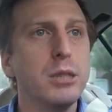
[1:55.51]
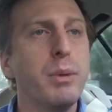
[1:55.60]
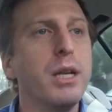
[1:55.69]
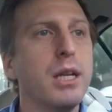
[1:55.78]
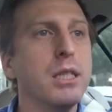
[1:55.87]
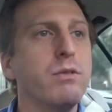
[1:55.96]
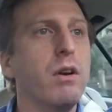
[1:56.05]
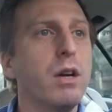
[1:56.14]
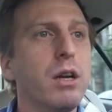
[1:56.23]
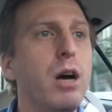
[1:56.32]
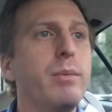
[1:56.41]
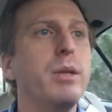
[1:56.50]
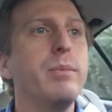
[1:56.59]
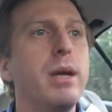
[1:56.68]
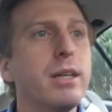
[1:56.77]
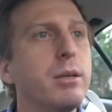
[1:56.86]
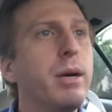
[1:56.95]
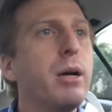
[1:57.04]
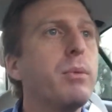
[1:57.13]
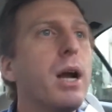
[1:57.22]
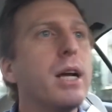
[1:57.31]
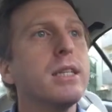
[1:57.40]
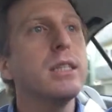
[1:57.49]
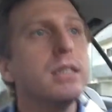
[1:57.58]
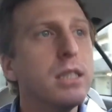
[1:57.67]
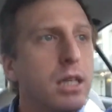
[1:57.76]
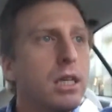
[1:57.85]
but it is very common in medical malpractice.